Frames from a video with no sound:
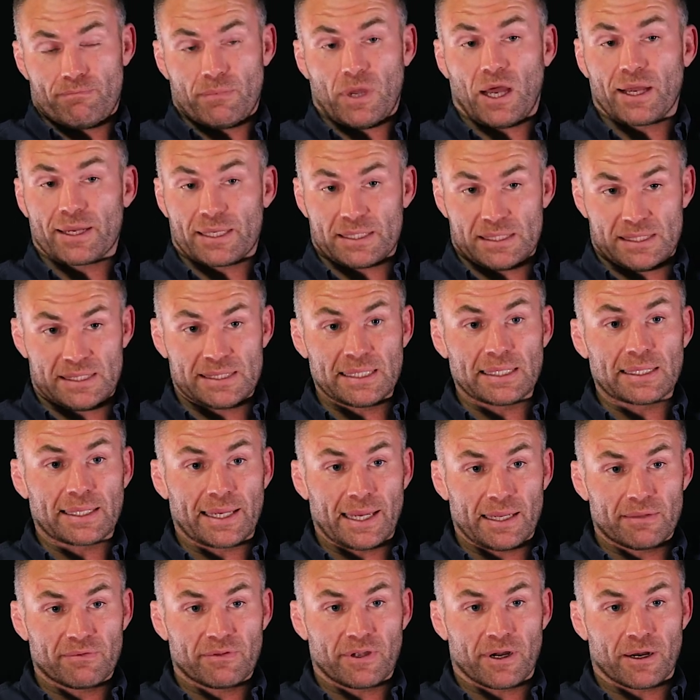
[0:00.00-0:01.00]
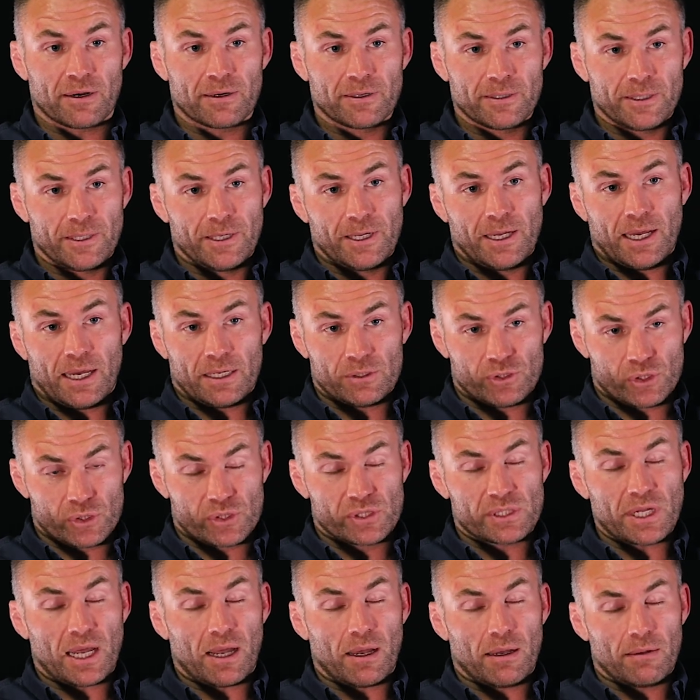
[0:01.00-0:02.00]
I can still get there. And
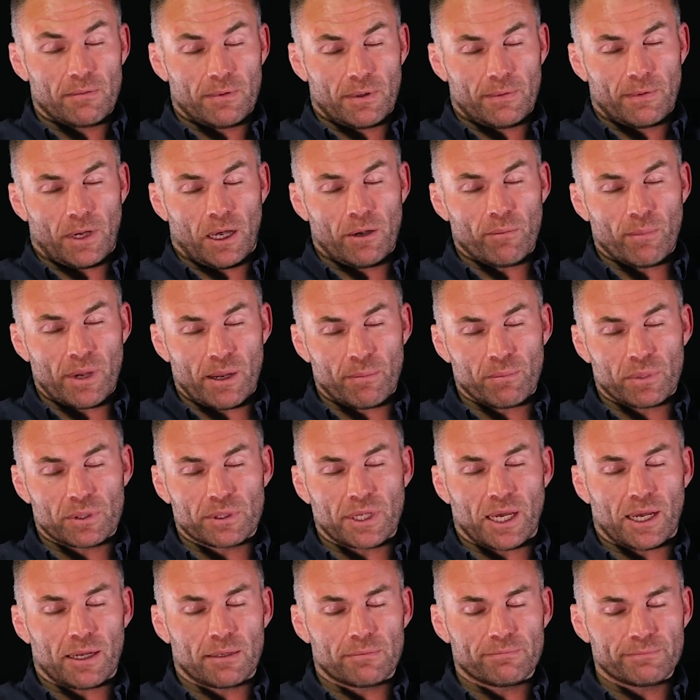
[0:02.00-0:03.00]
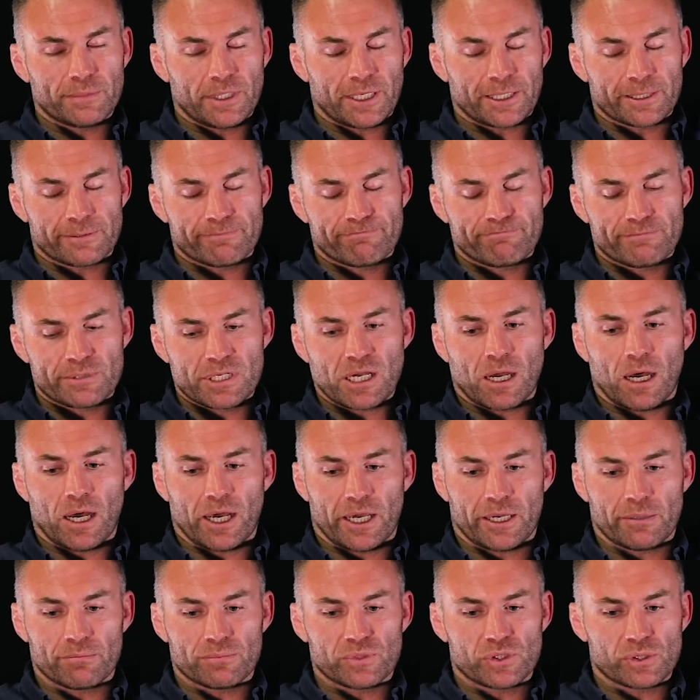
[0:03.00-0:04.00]
just that, I remember that like
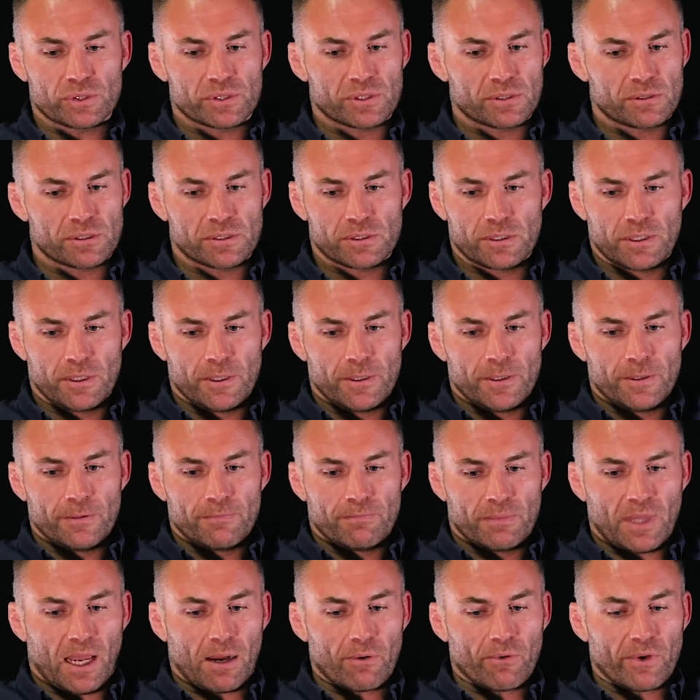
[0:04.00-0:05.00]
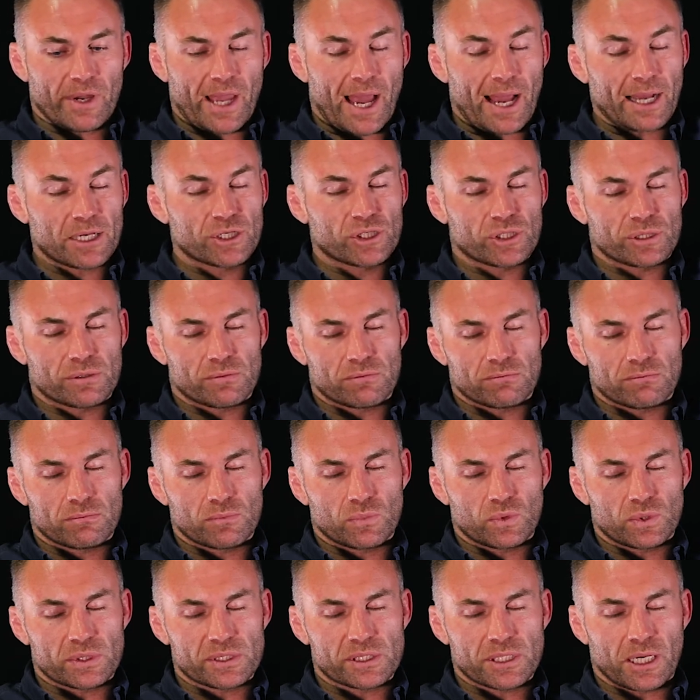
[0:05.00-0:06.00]
time, just that reaction
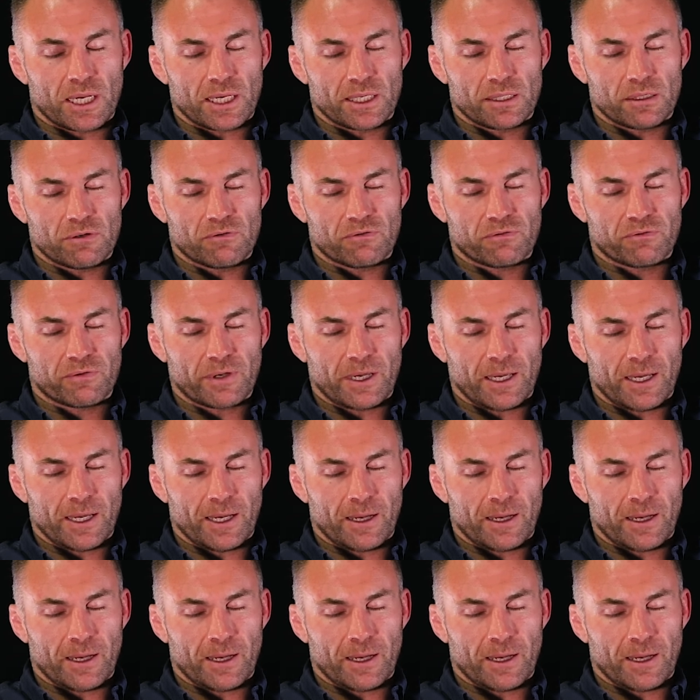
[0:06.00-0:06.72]
was kind of,